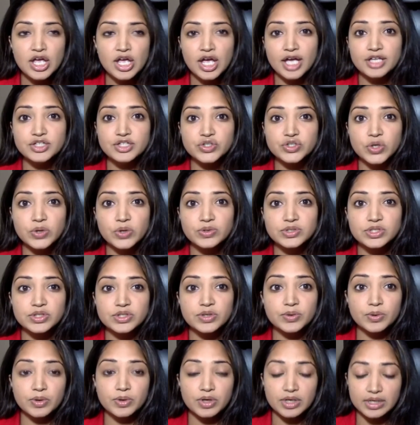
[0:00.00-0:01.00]
And so
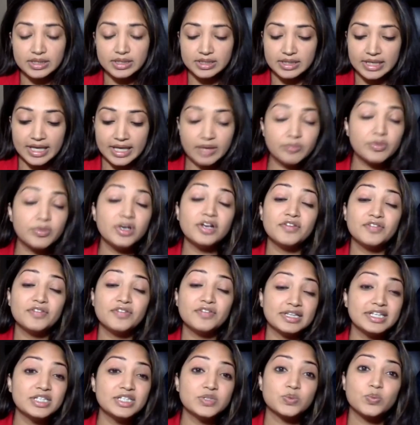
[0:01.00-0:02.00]
to get rid of
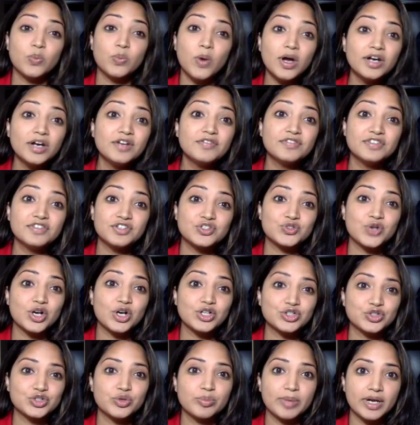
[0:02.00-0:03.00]
at least one of the
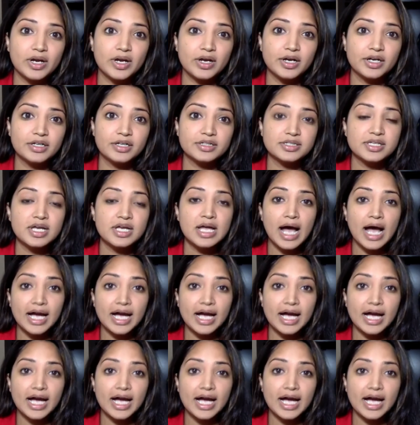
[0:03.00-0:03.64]
structural barriers,